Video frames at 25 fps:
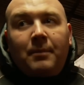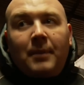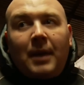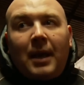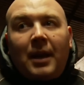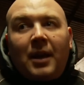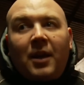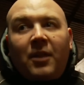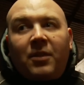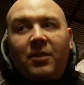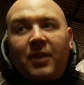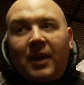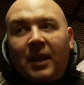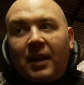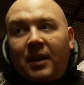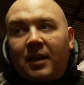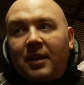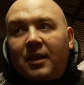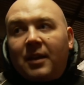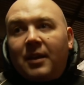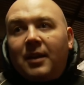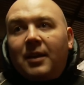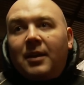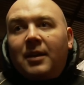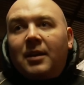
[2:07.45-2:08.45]
And I think,
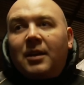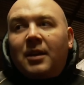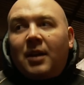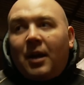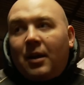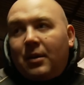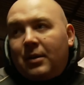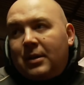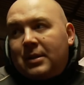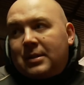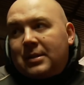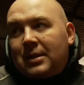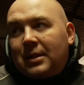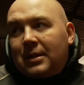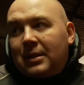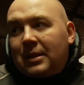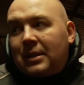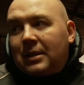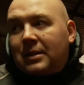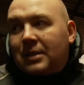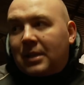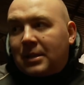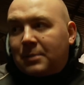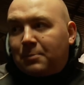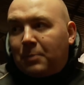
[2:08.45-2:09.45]
you know, listen,
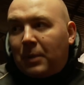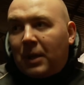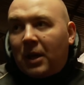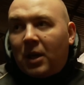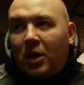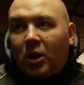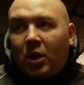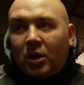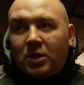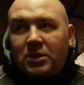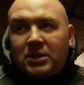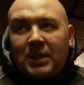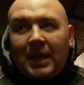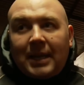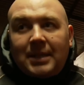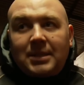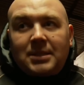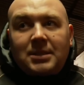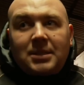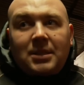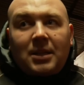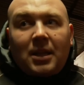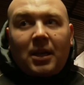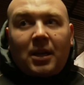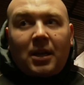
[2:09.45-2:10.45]
there's been a lot of
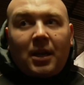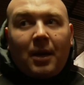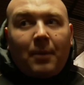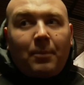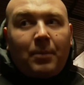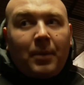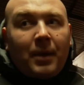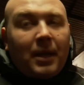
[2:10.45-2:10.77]
changes at the club,